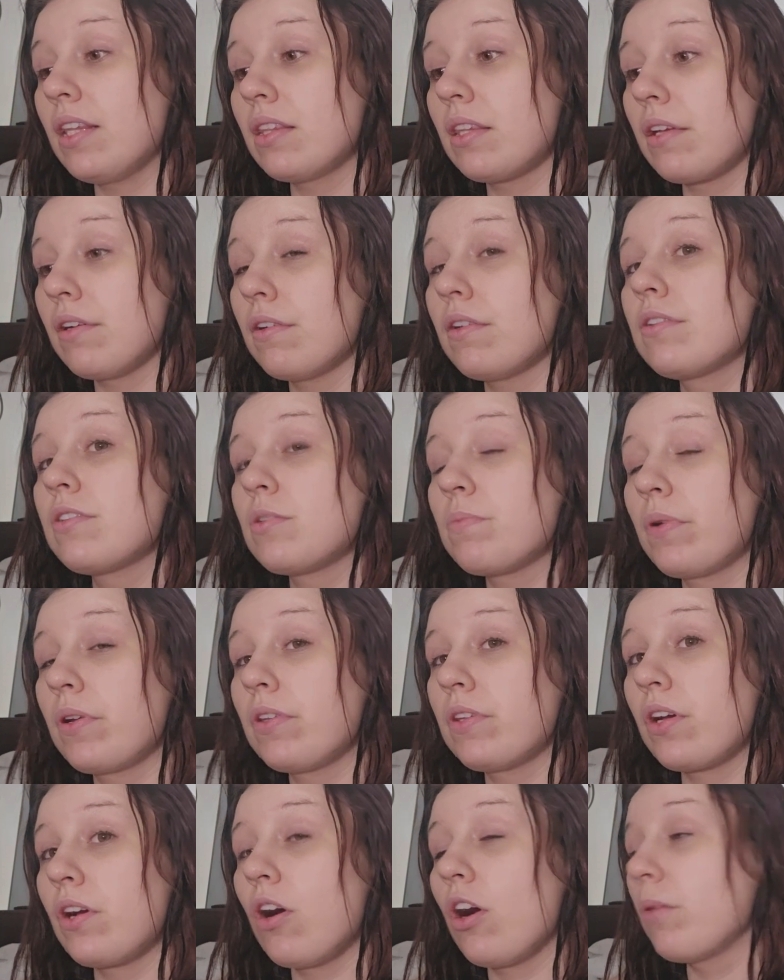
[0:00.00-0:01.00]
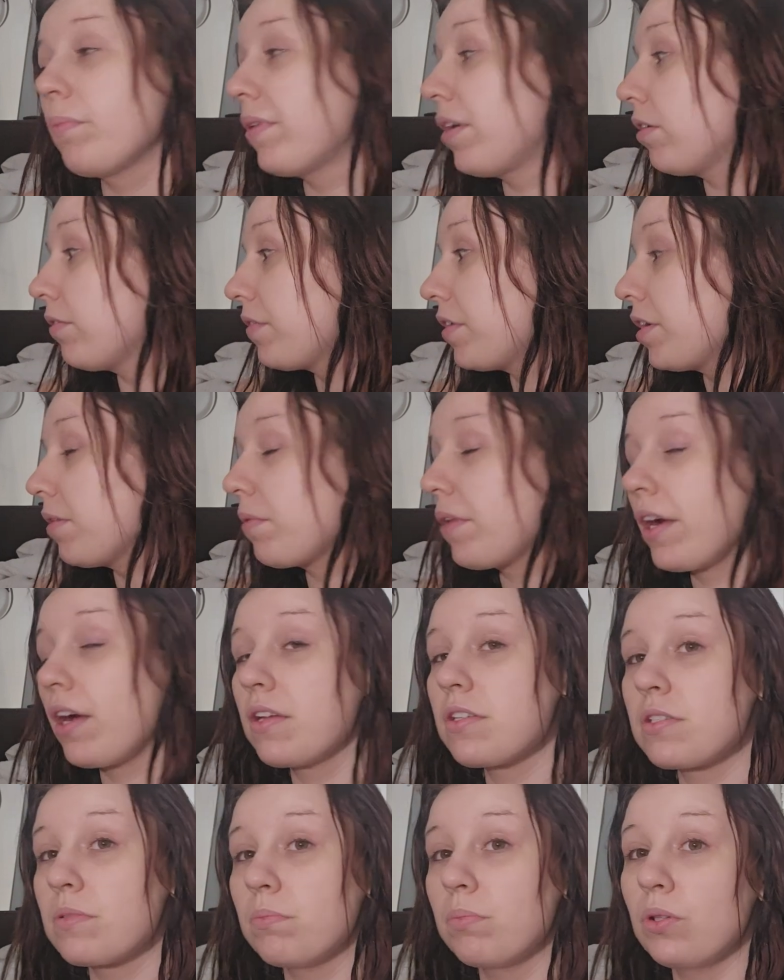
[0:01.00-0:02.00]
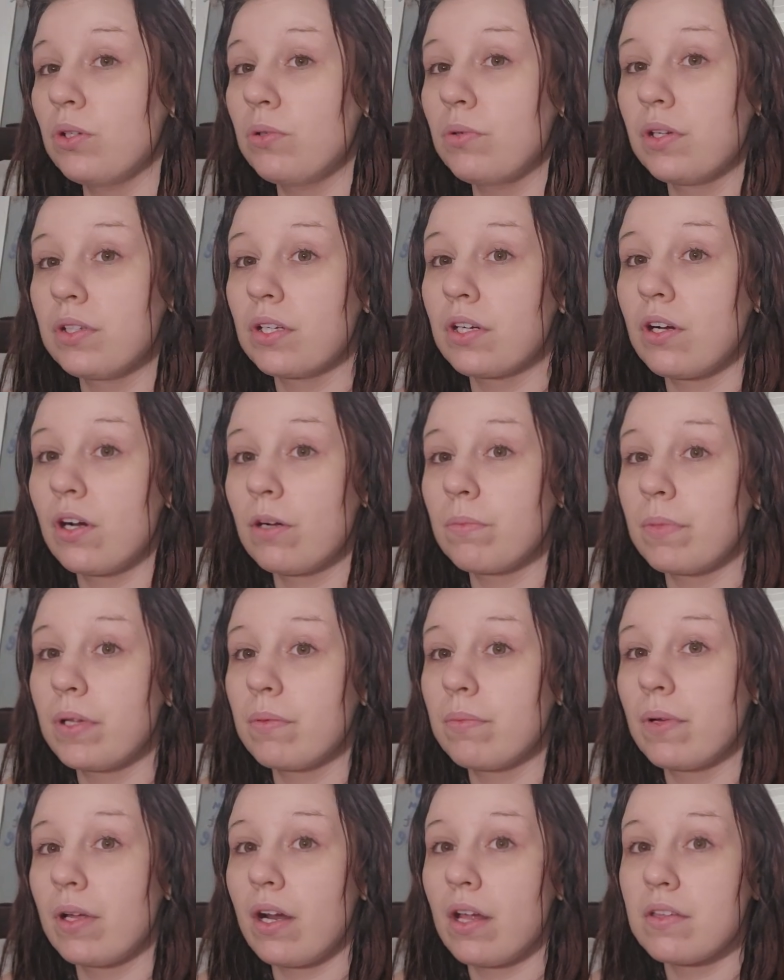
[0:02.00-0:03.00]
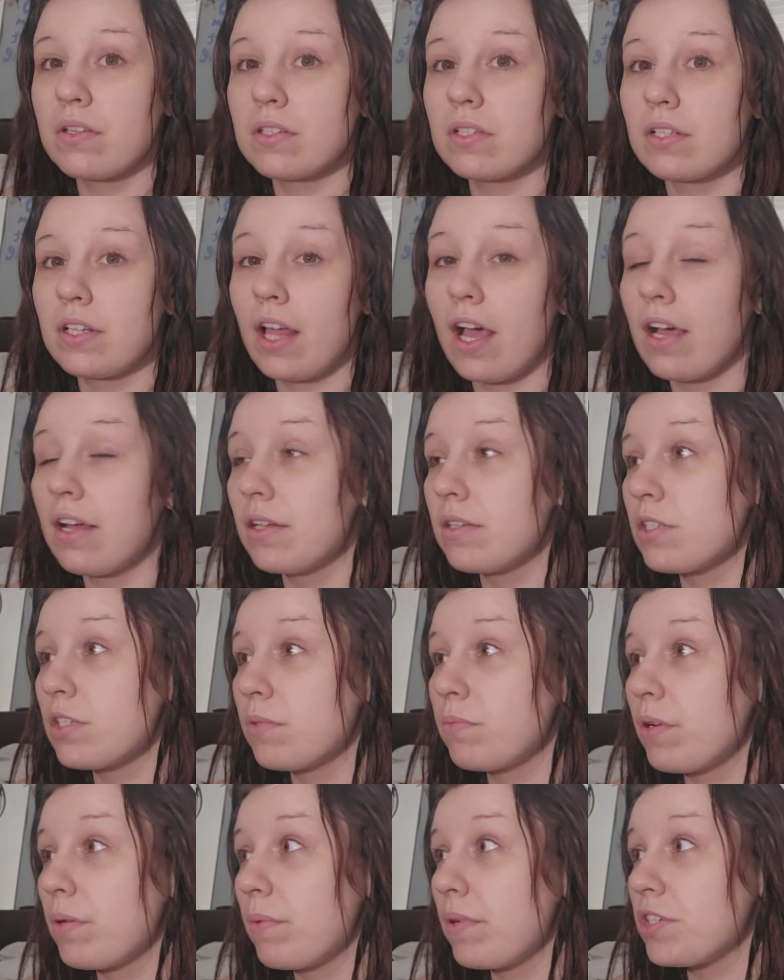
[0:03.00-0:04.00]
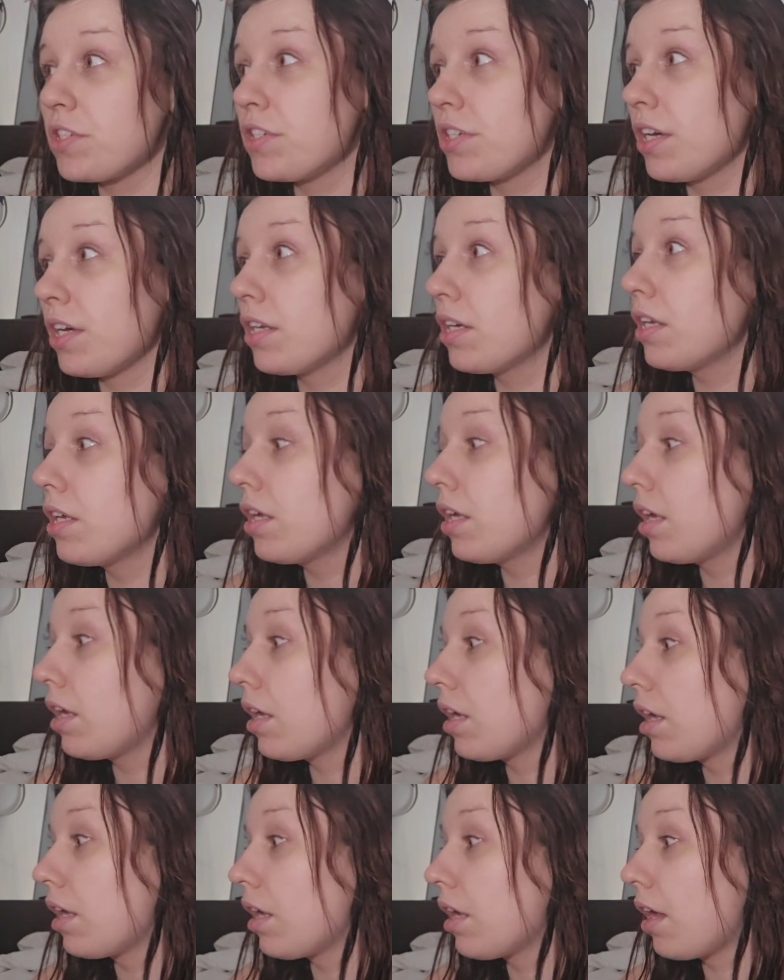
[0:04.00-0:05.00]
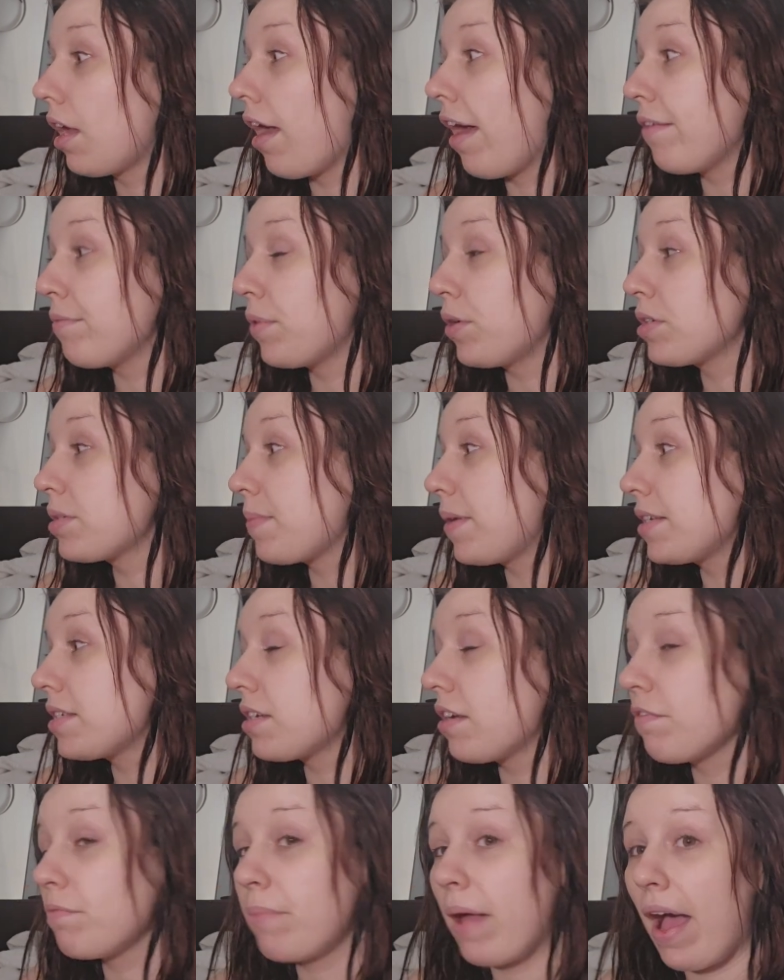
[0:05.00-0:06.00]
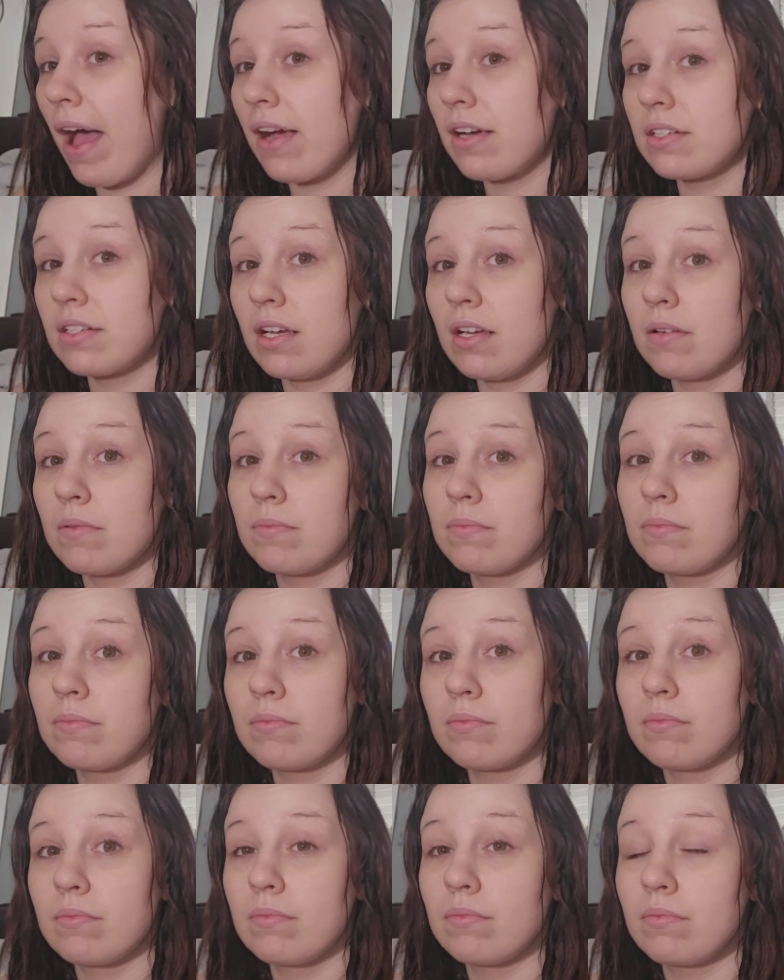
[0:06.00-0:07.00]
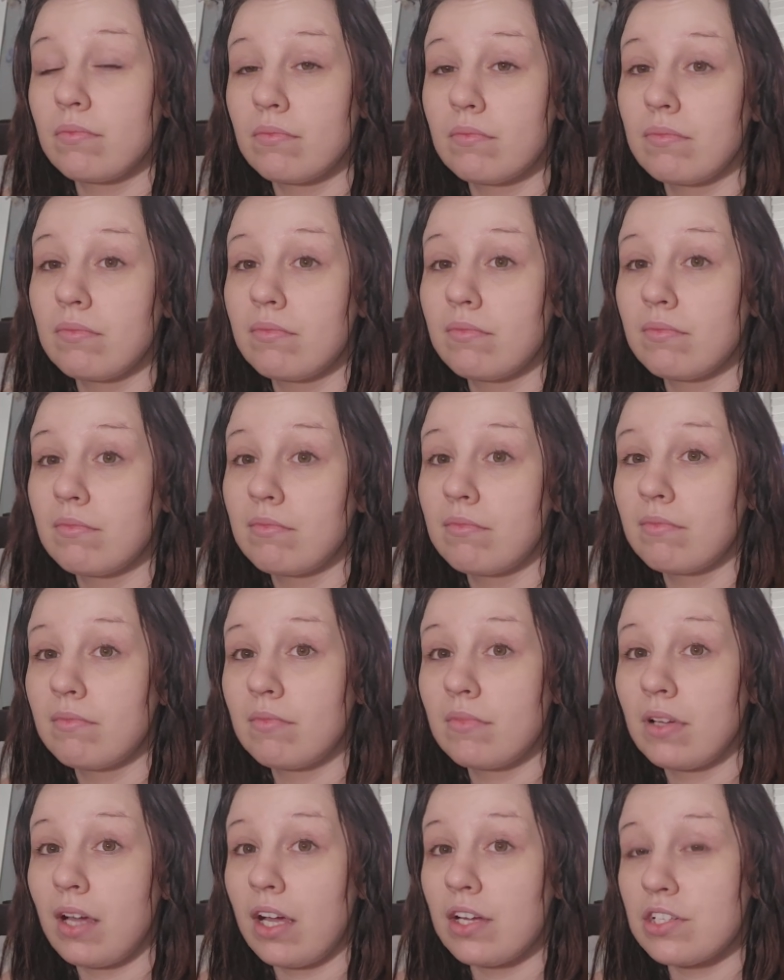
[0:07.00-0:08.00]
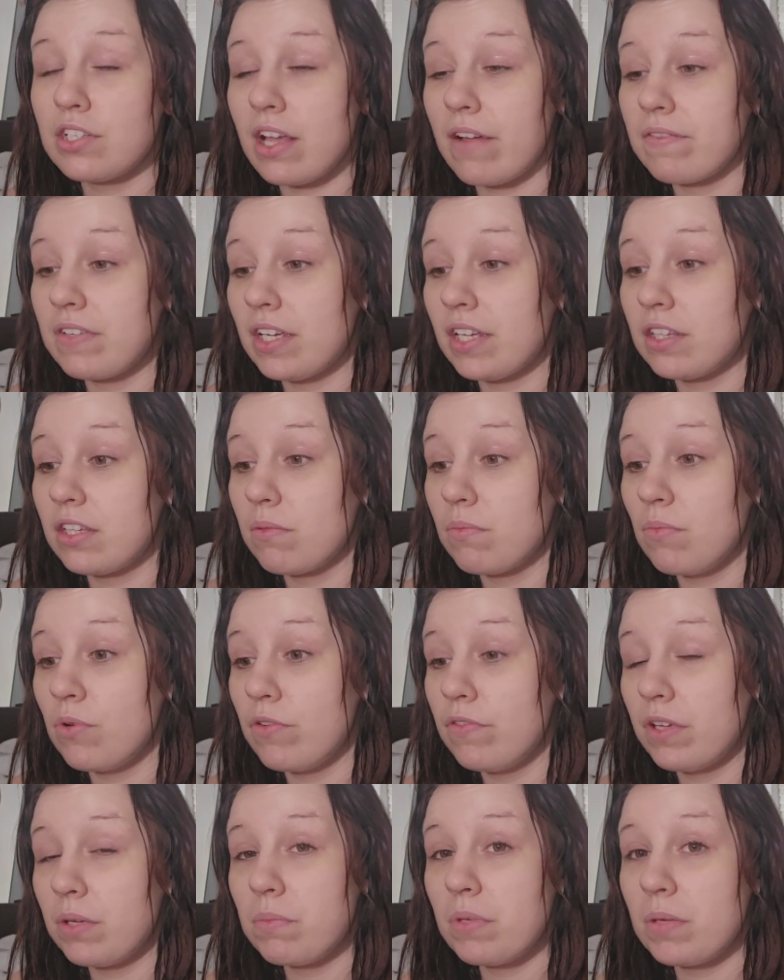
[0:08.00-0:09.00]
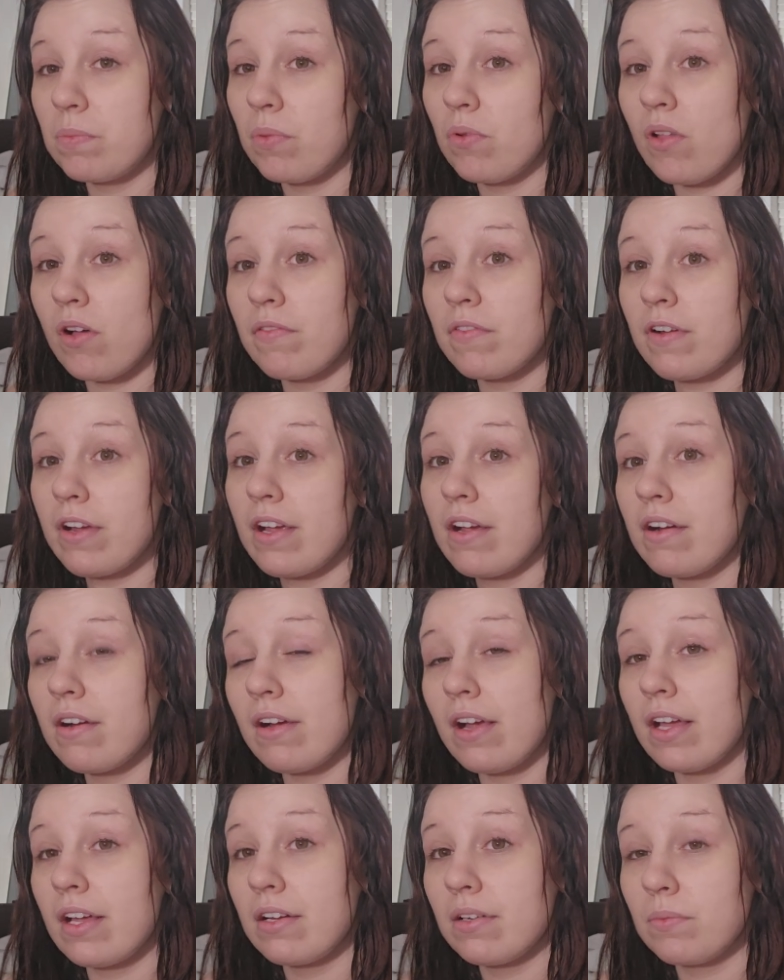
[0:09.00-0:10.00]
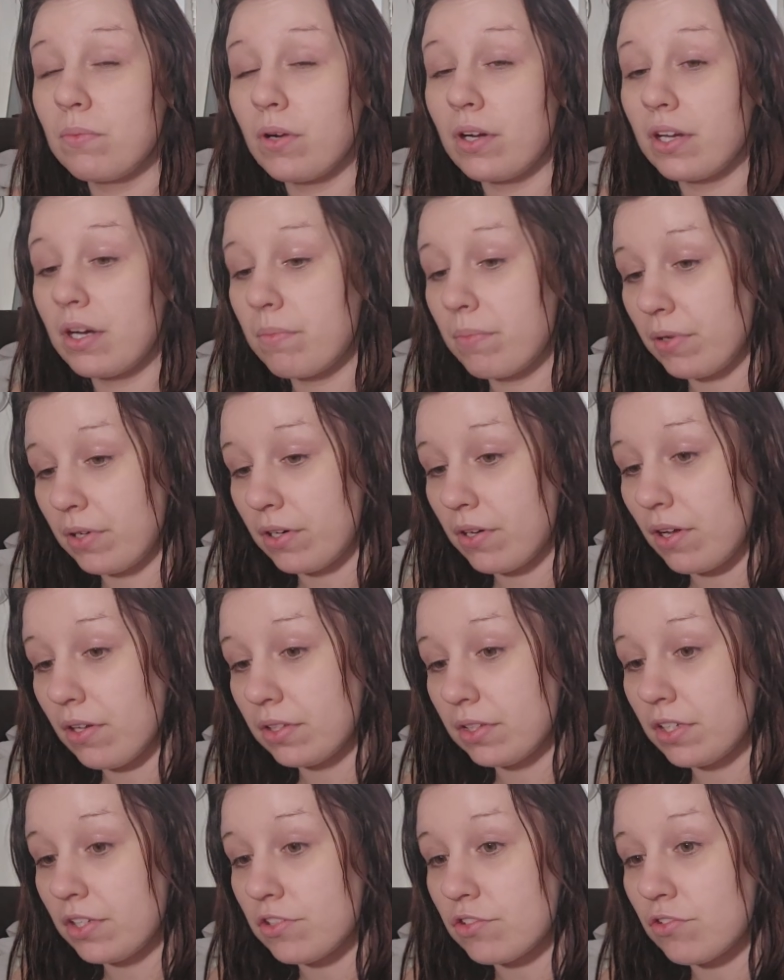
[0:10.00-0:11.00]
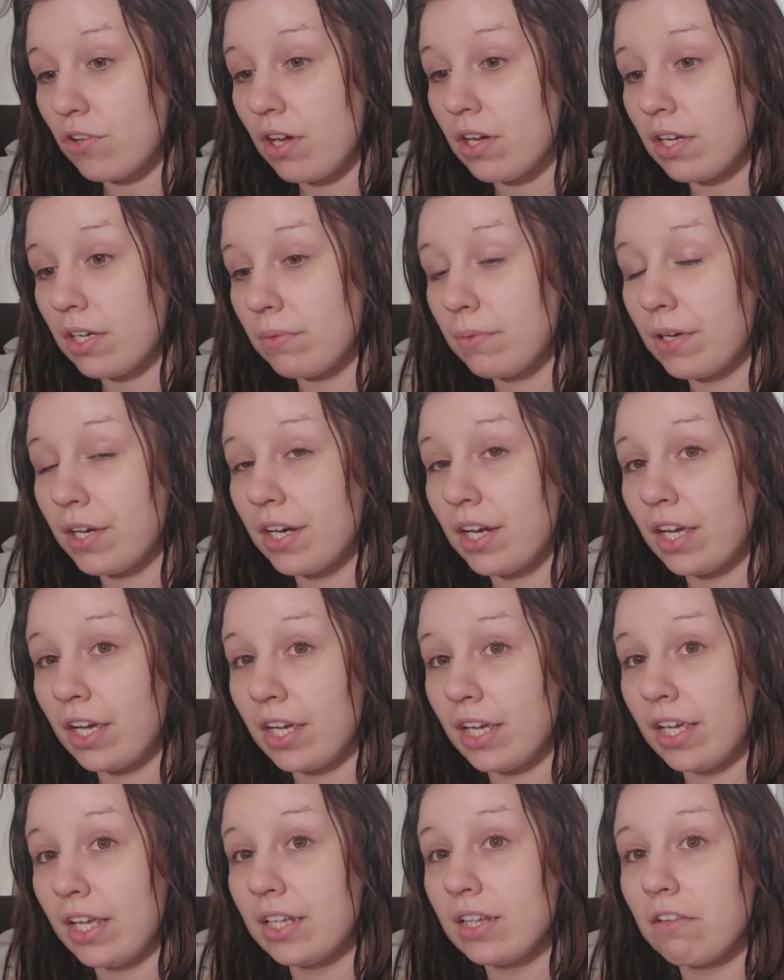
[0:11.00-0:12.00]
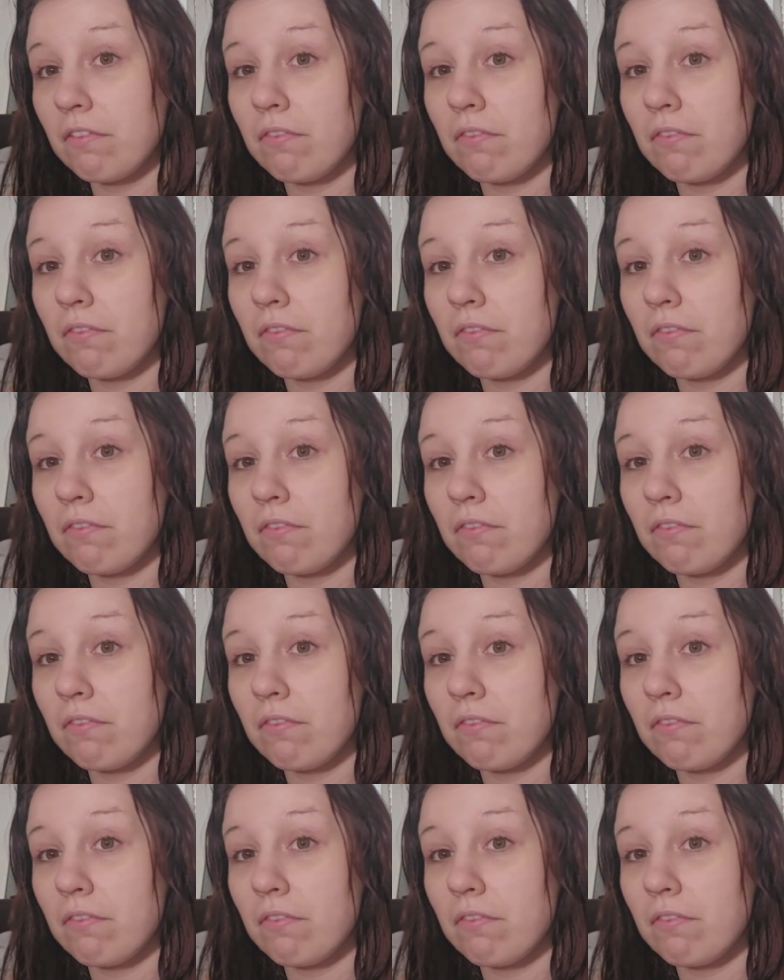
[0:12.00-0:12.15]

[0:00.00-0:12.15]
thinner to put on the carpet over here, where I got some blue on the carpet. But other than that, it's pretty much done. I have most of my stuff packed up. I just have to get the moving people over here, and we're gonna put it all in the truck, and we're gonna get the